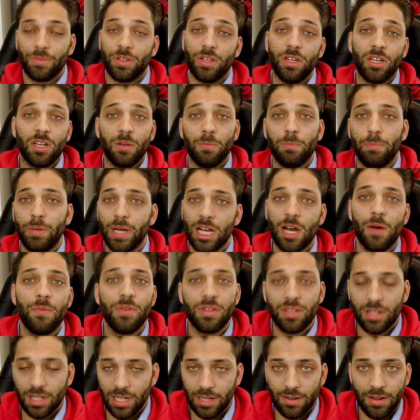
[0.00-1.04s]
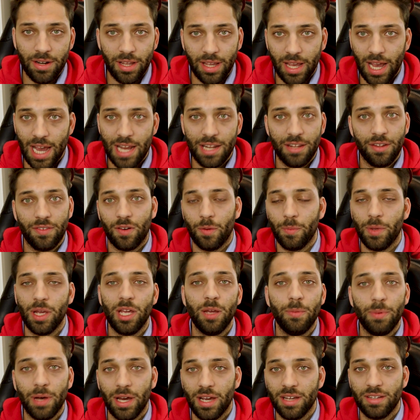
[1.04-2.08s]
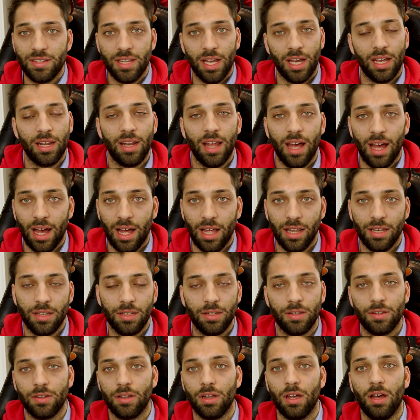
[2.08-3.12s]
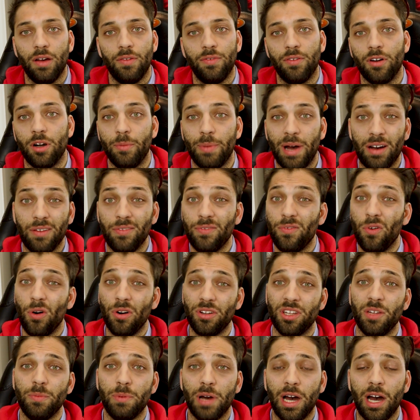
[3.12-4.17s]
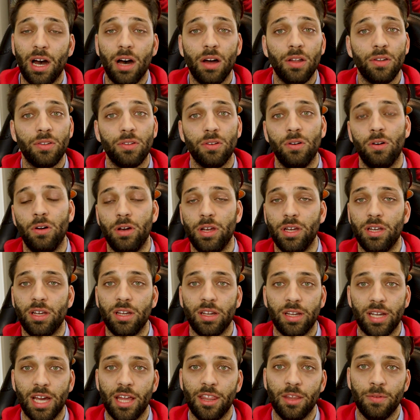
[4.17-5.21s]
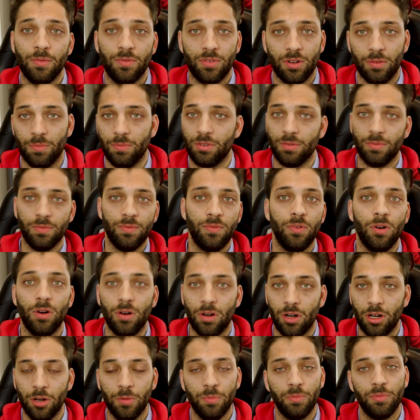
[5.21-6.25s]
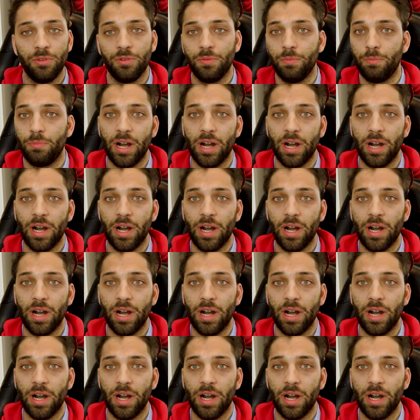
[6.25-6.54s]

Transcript: So you can pick up these clear indicators from eBay secondhand for about £40, or you can get them from some forums,